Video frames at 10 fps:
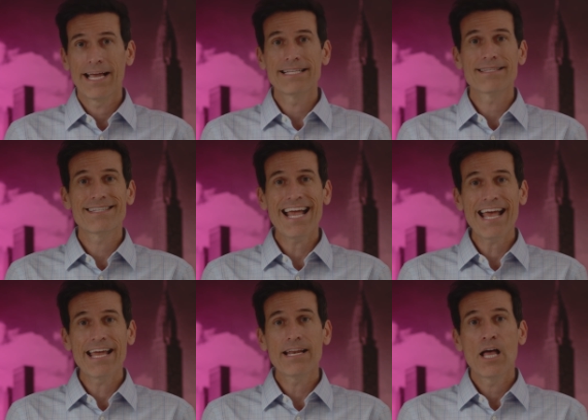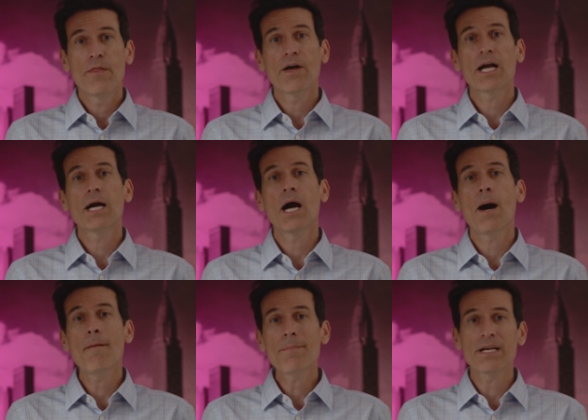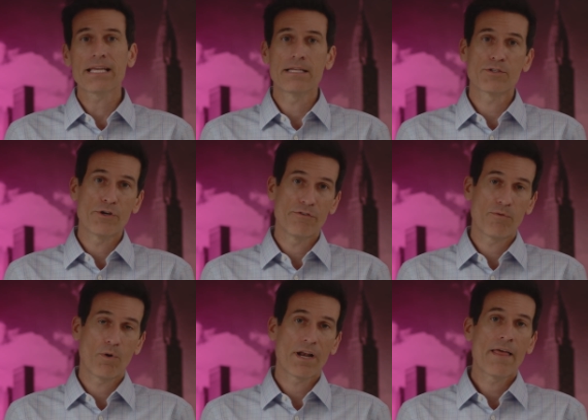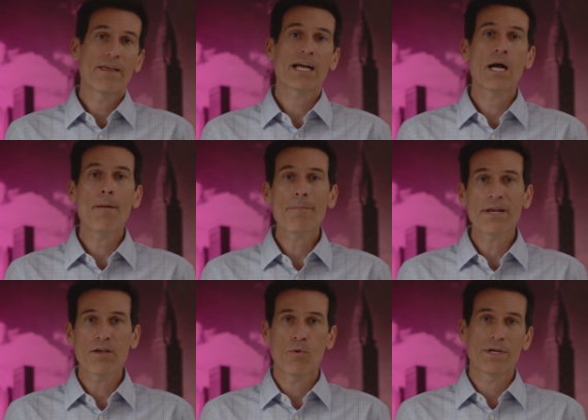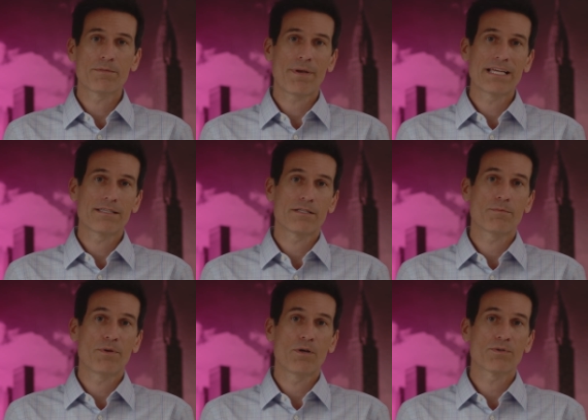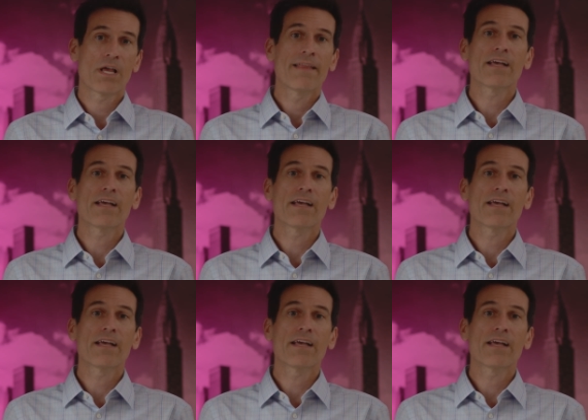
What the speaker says: Instead, the company is good for it. The company always pays its bills.